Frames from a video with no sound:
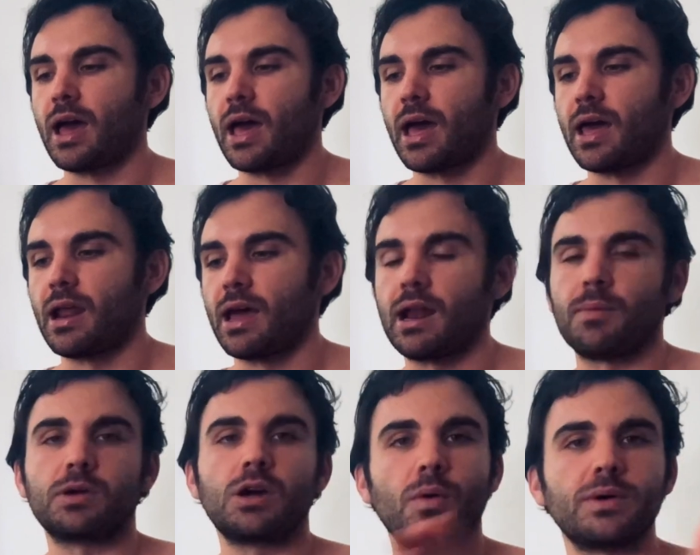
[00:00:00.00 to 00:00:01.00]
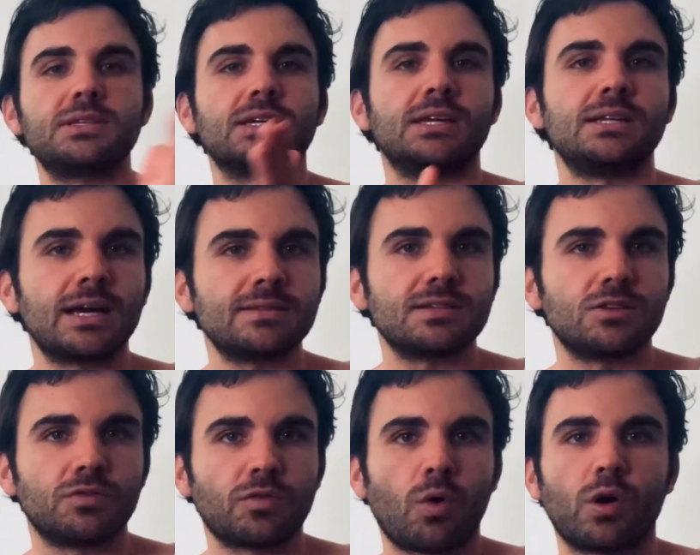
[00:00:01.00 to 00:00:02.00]
And, and I'm going to condense it,
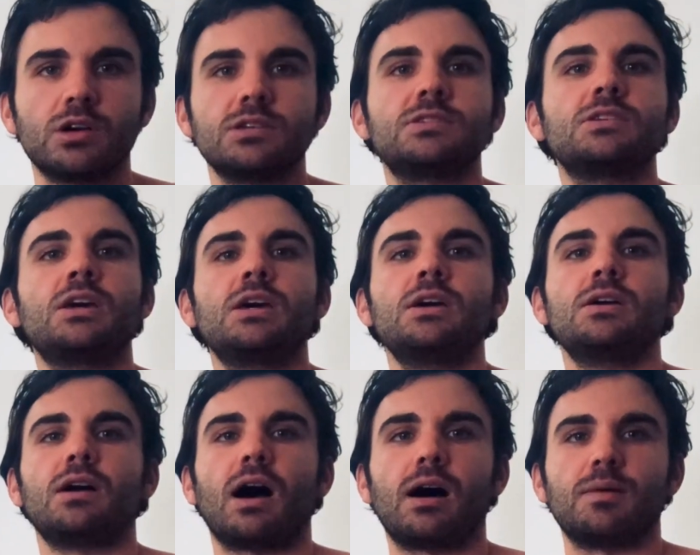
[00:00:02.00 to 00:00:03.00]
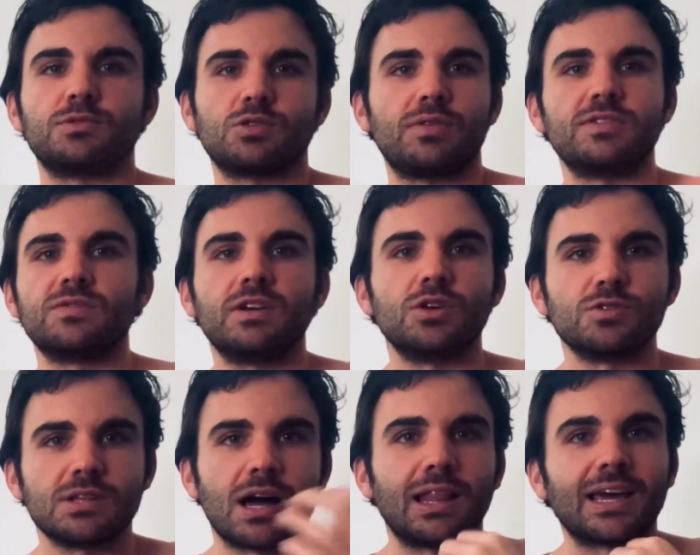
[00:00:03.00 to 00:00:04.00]
of course, um, so that this video is
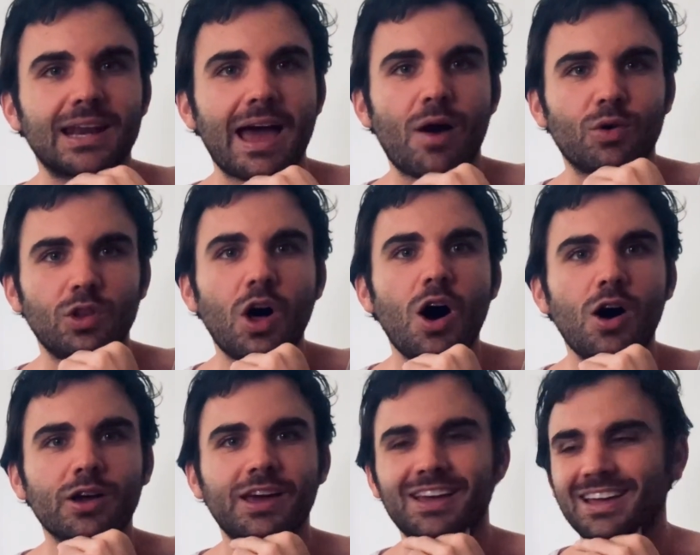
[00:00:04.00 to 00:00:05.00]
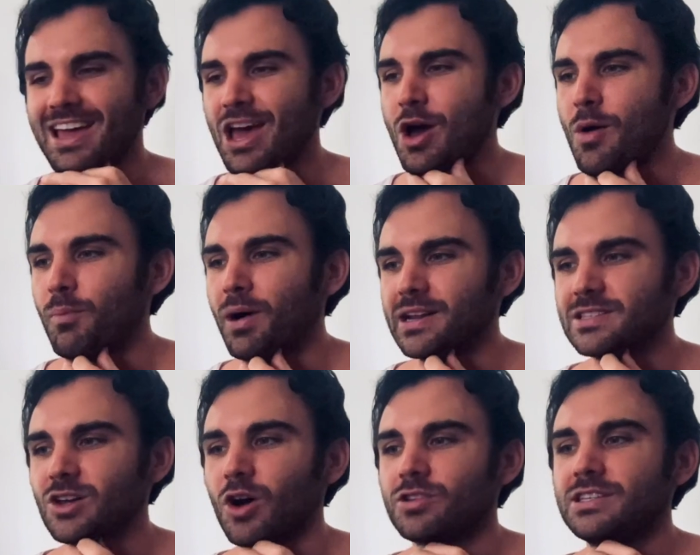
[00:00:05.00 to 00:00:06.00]
not like an hour long, but it's
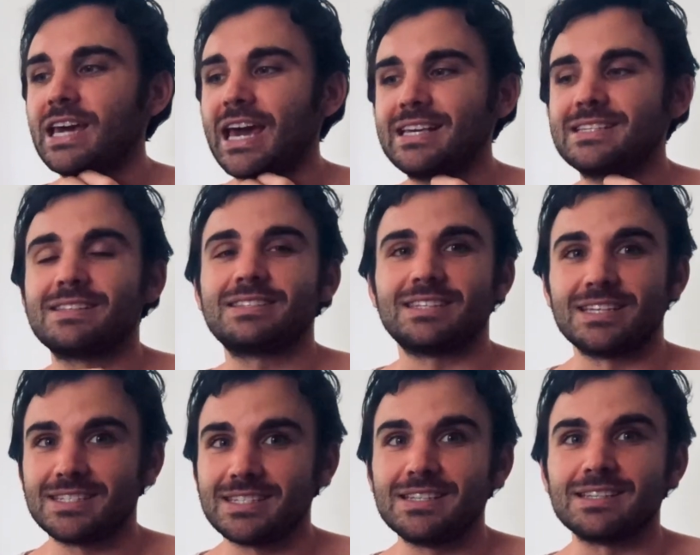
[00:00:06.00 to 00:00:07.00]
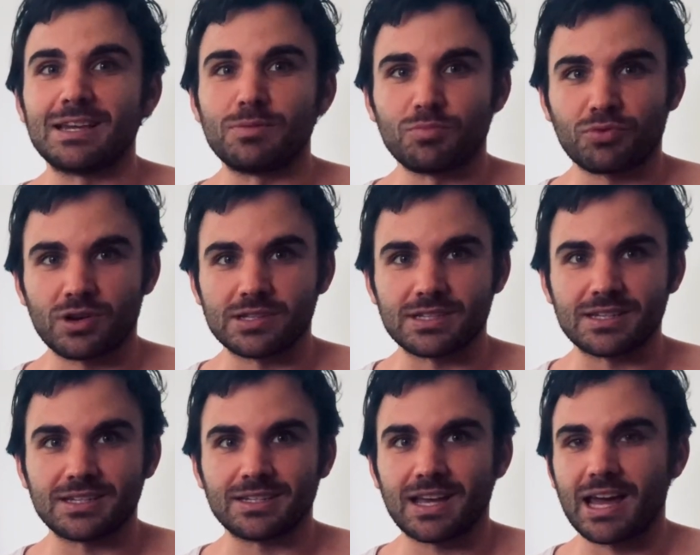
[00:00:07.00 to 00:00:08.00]
called Gays and Sissies in
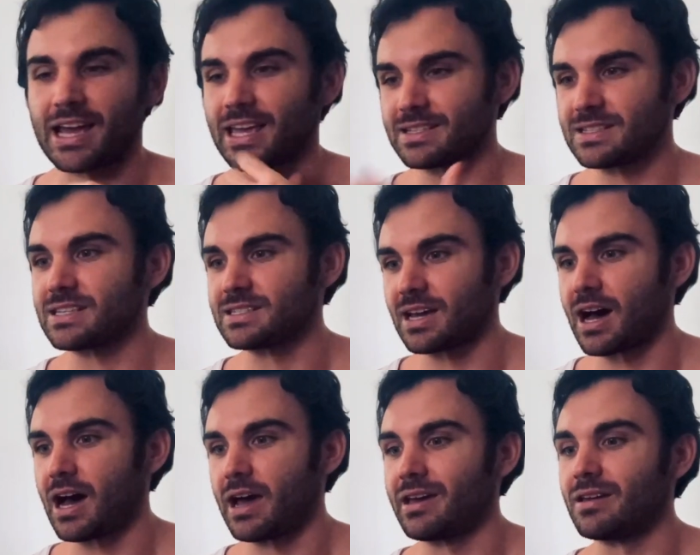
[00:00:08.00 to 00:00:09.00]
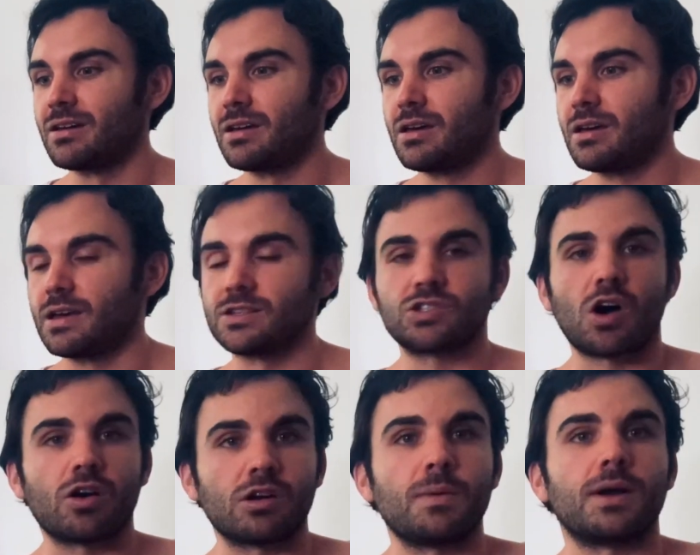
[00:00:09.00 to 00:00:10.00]
Prison. And I guess this guy is
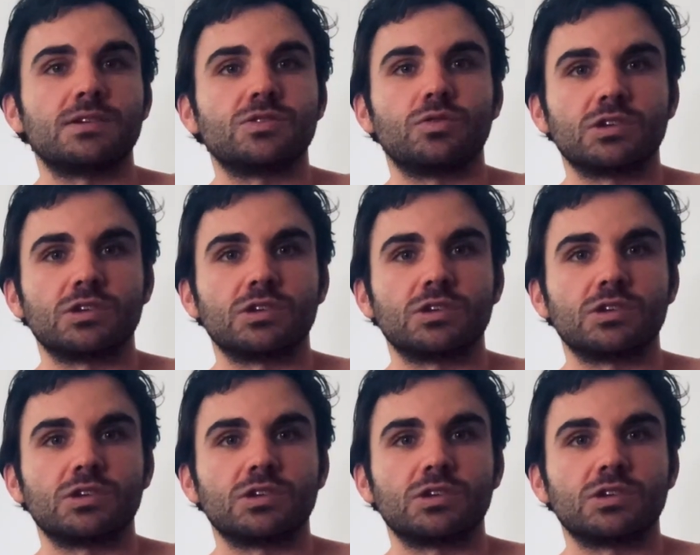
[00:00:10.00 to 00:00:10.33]
talking about his own